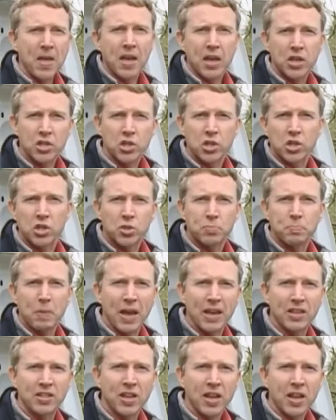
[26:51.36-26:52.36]
As you'd
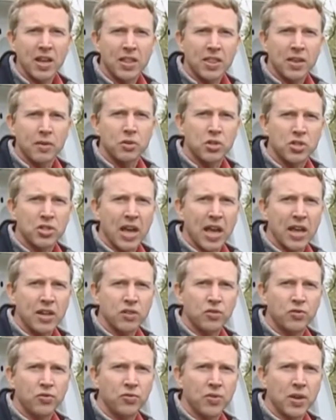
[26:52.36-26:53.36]
expect, there are
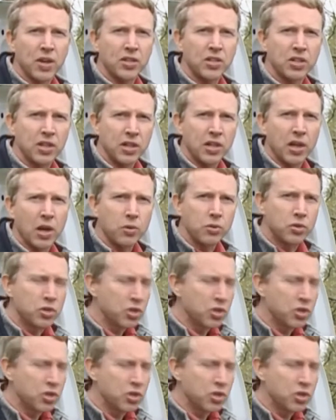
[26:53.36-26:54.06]
standard fit load